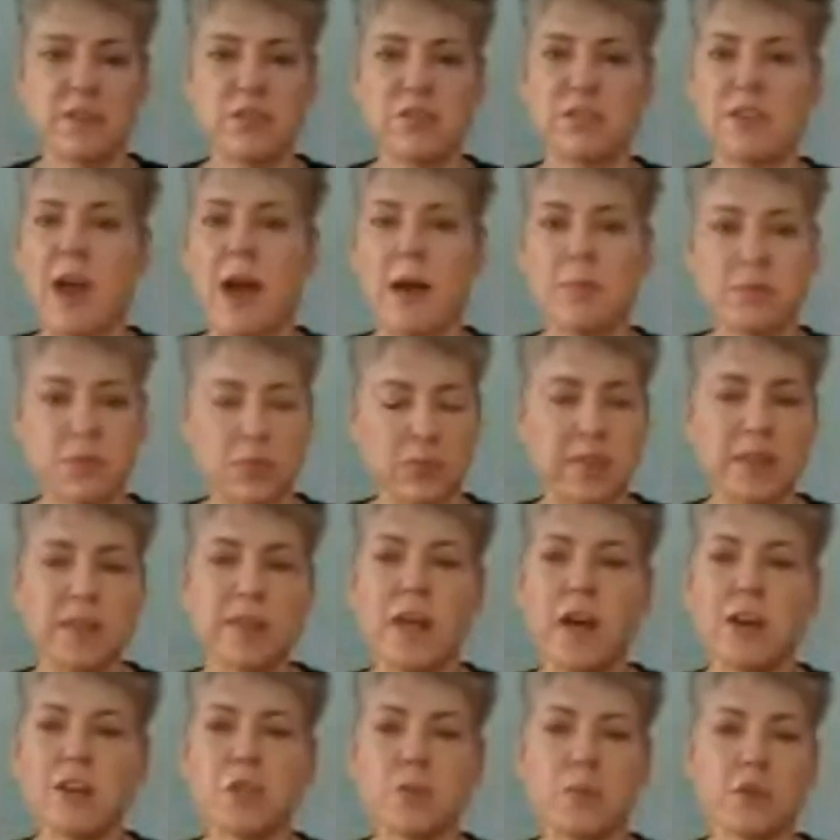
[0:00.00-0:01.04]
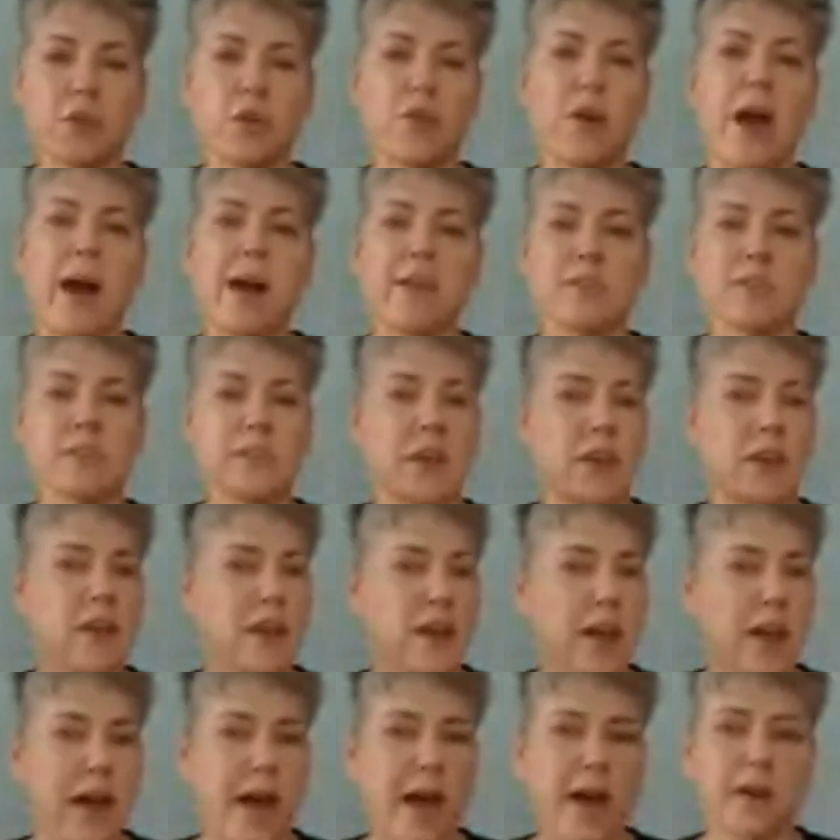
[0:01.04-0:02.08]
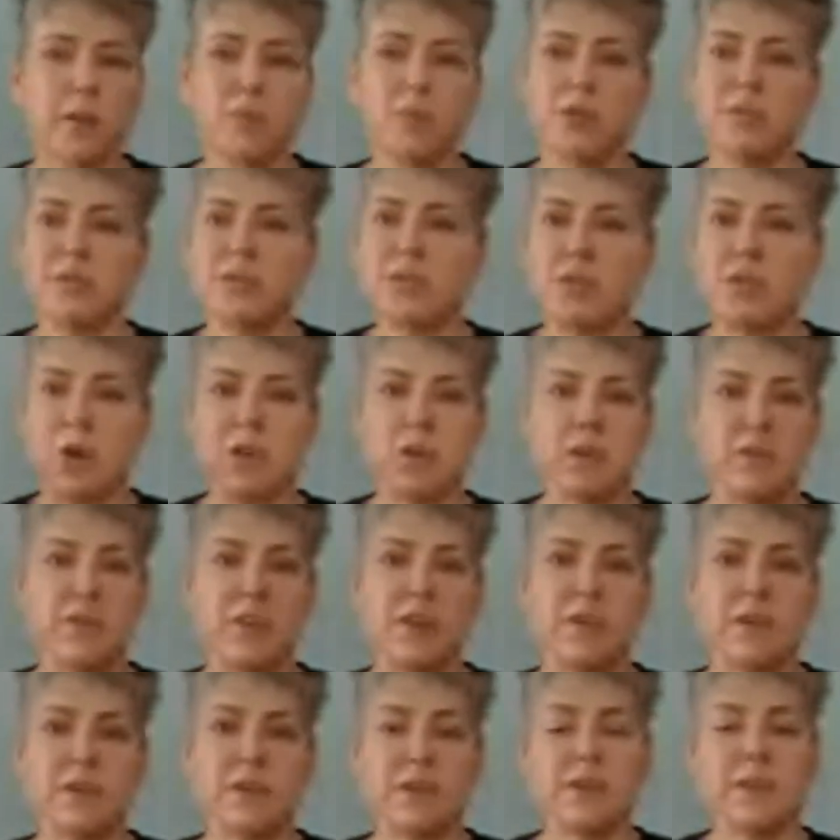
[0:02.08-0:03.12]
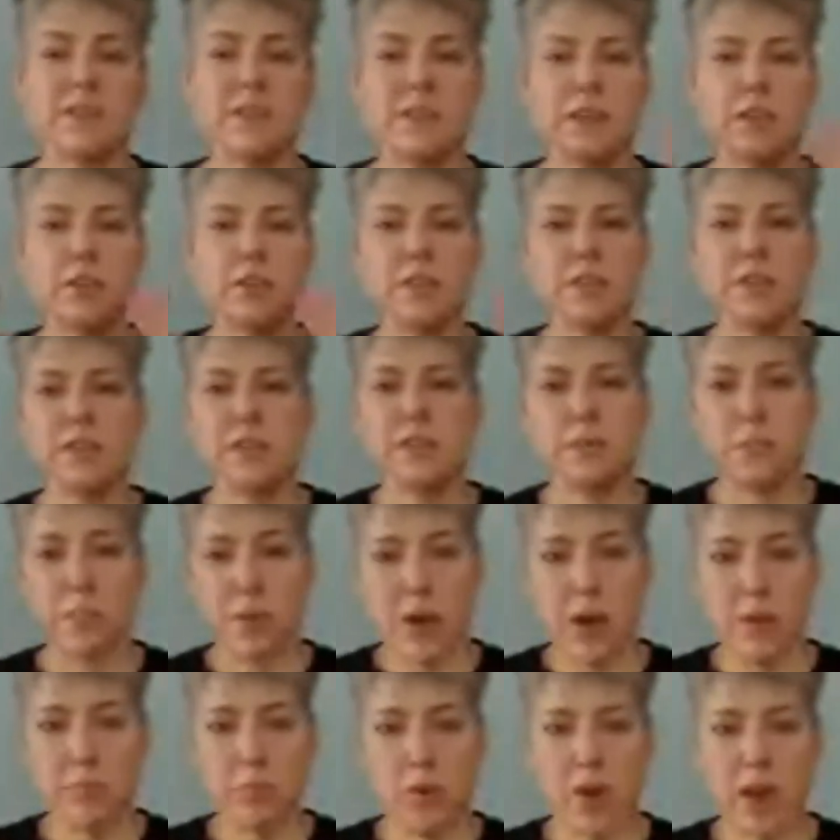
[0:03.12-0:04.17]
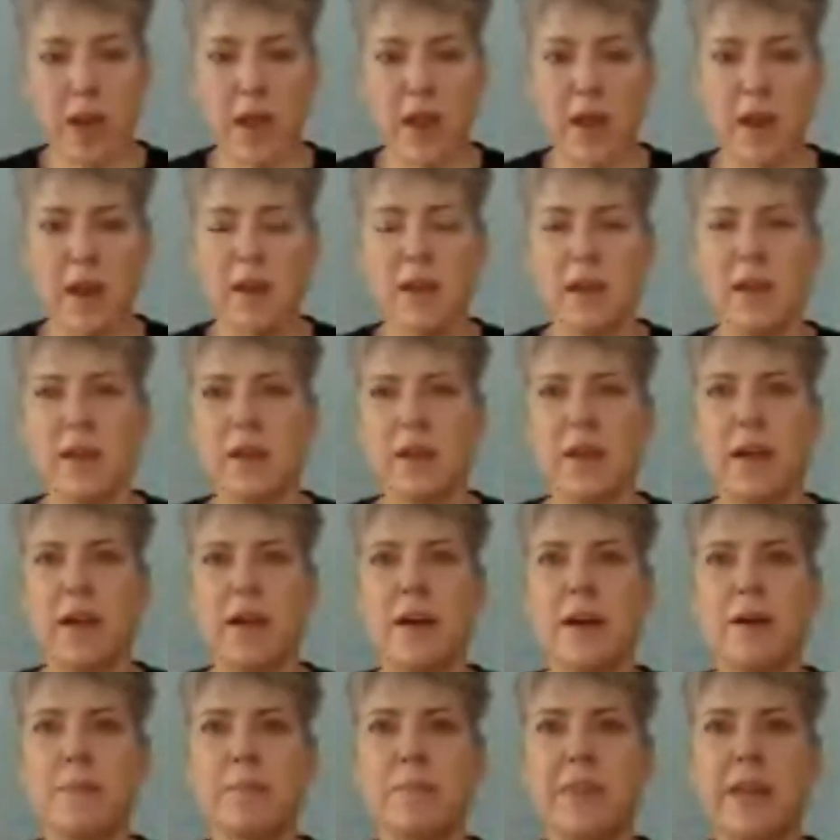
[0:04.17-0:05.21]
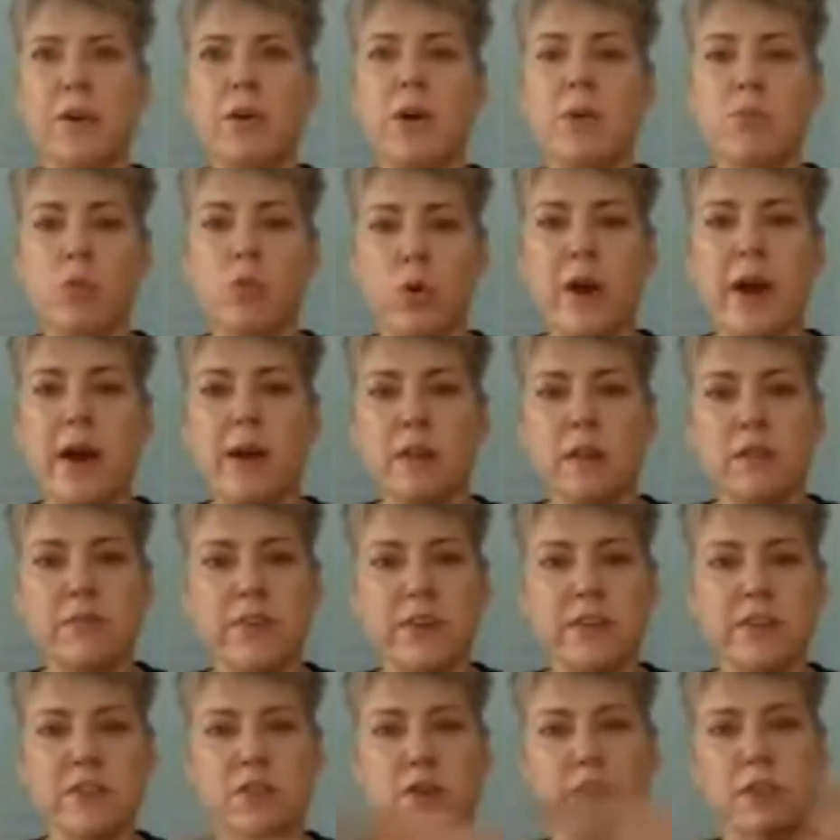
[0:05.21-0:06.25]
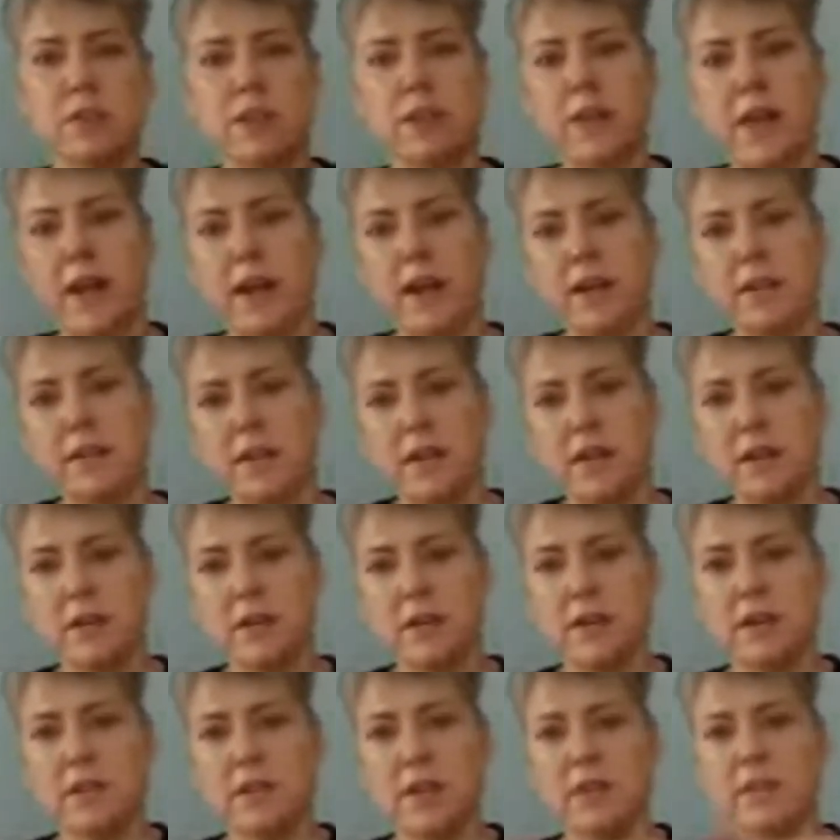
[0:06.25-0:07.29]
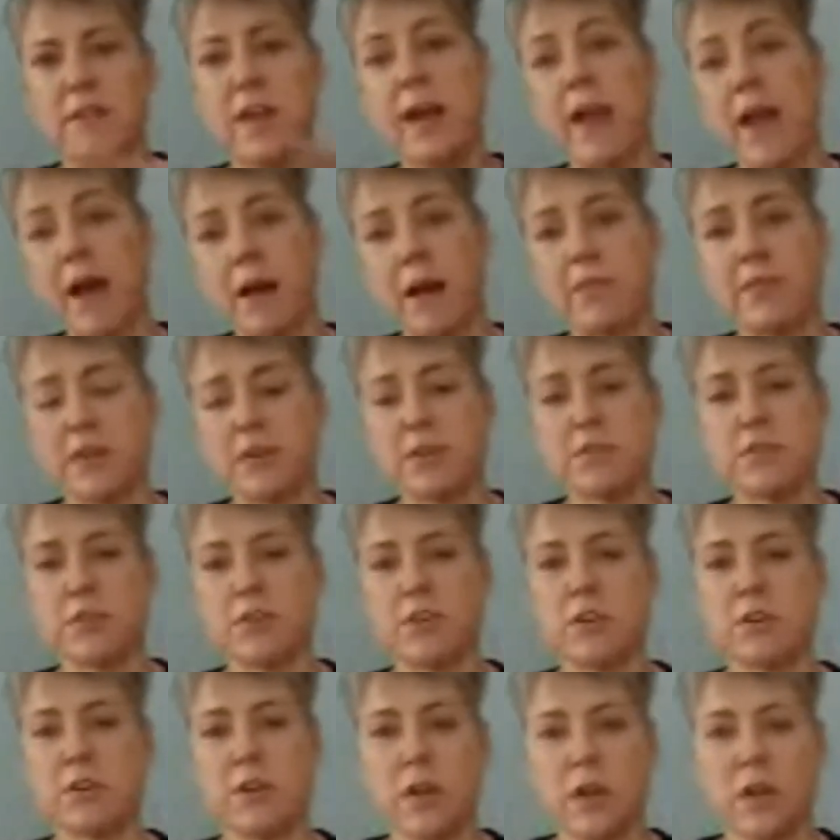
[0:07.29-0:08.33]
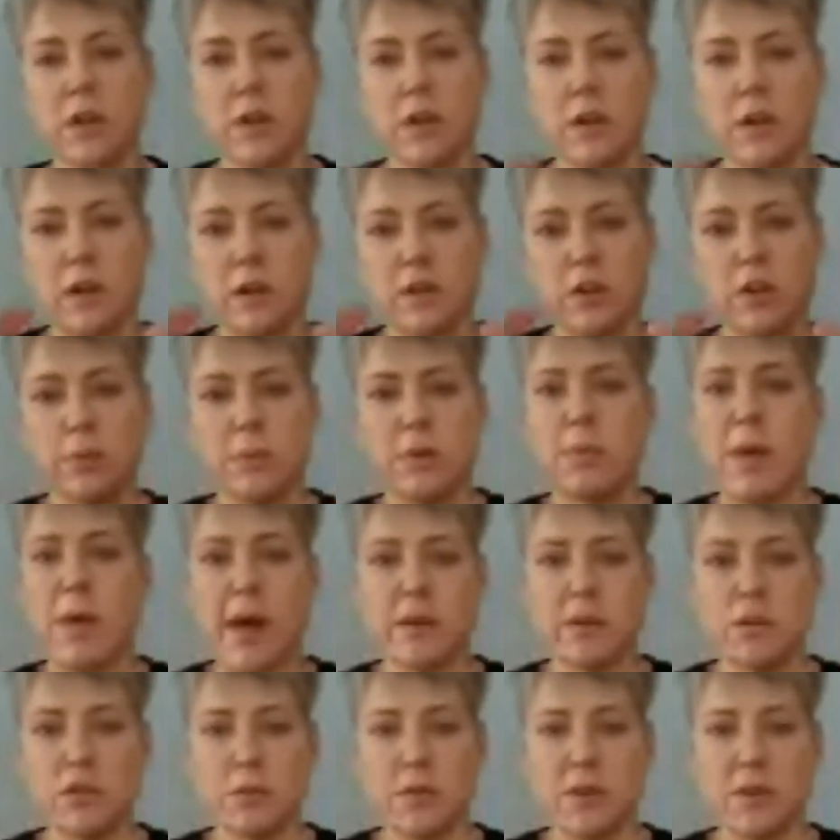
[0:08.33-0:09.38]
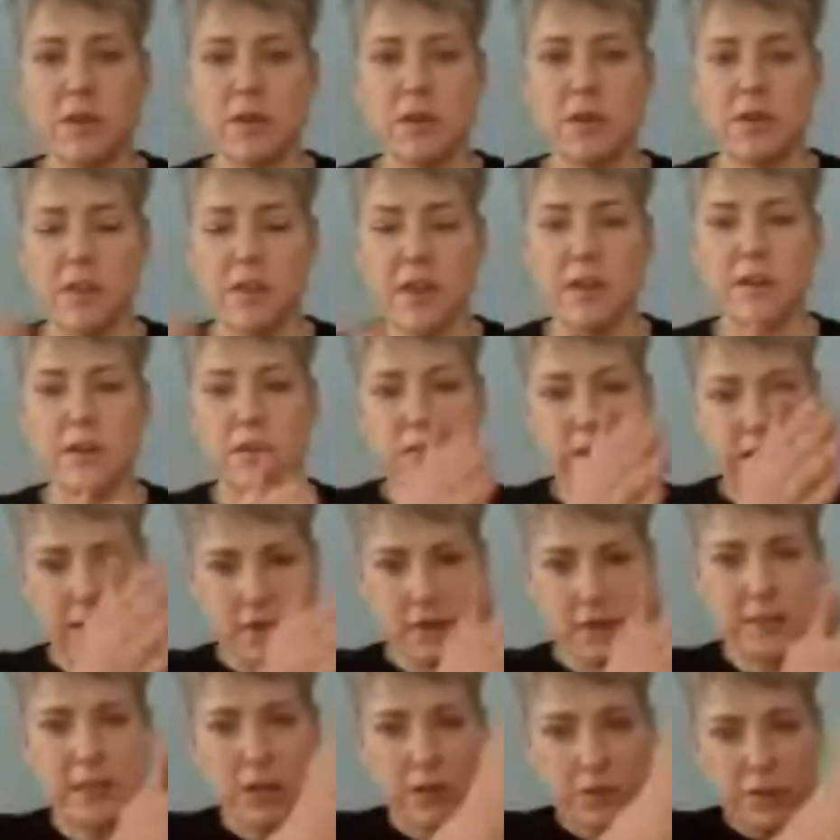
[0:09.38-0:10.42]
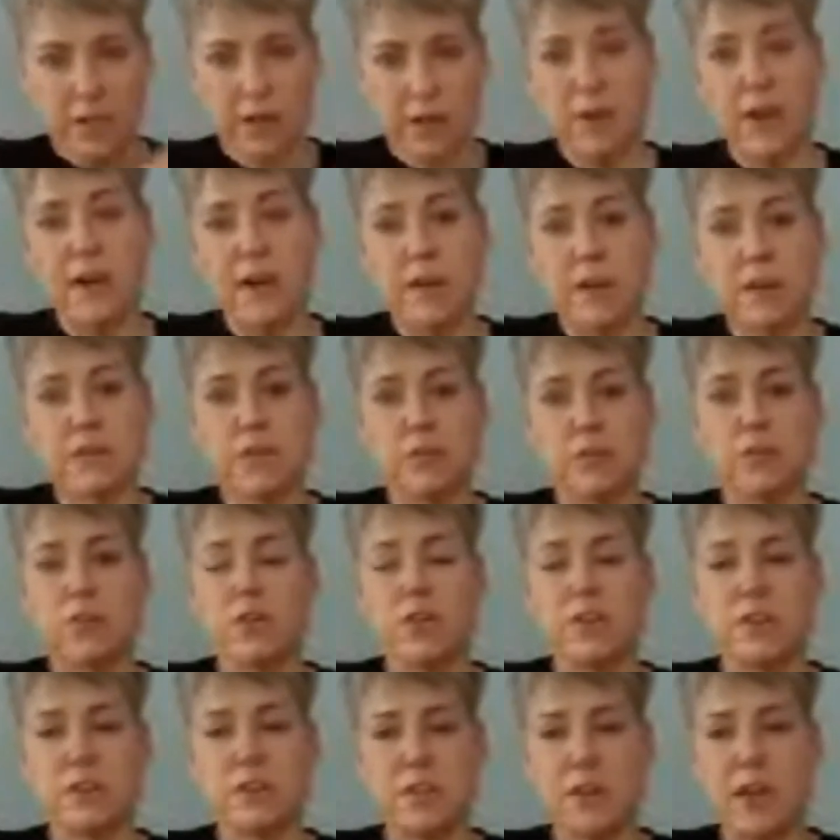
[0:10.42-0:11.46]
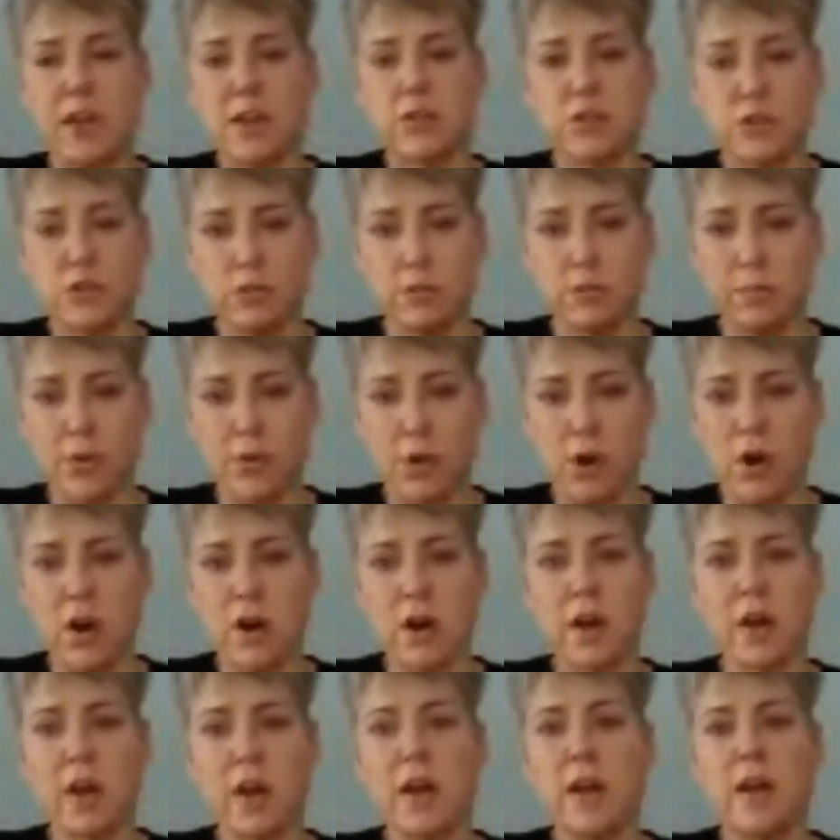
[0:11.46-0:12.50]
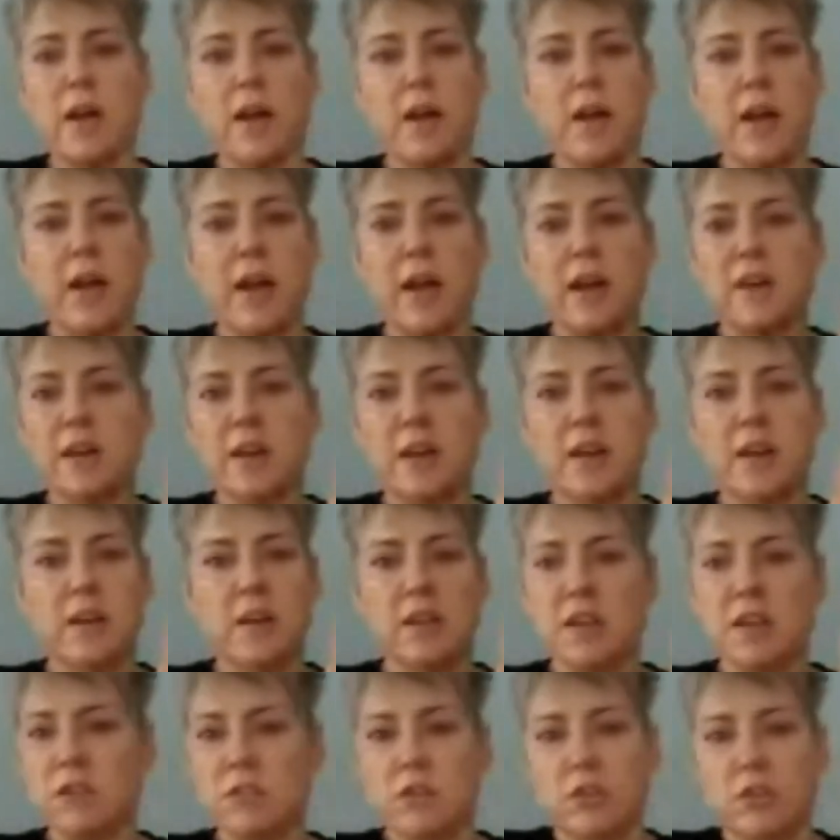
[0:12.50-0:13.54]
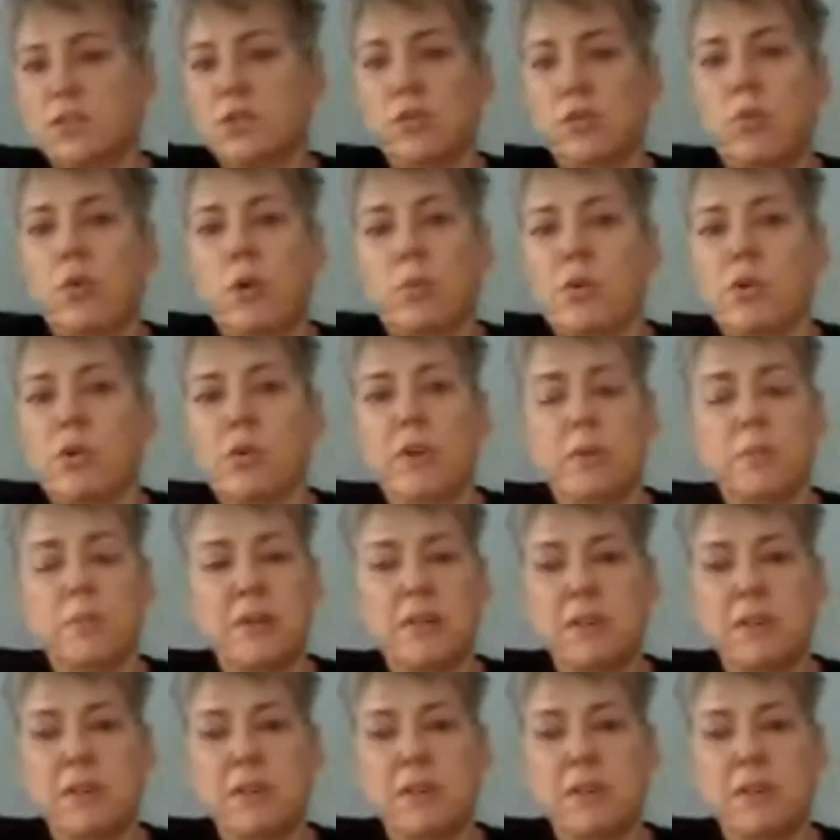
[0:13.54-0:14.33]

It's just absolutely lush with grass, animals, all of this. His center in Zimbabwe, um, there are more elephants on the land that that they have under human management than like literally right next door is the national park and it looks horrible.